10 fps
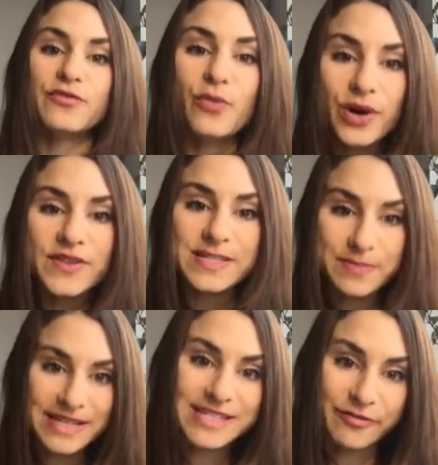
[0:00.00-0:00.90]
for this
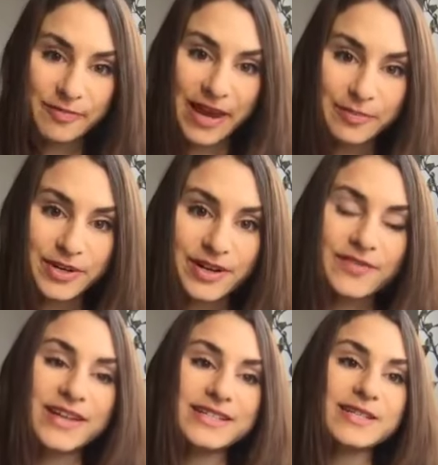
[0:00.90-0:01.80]
piece of paper
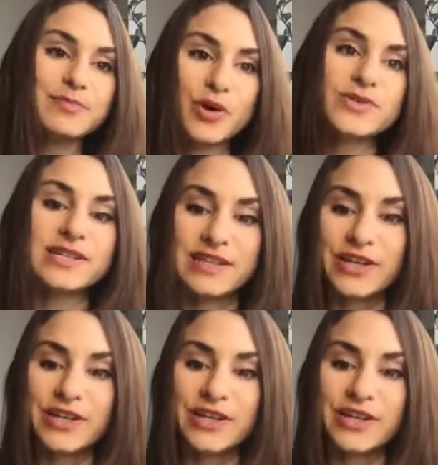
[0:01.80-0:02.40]
that is supposedly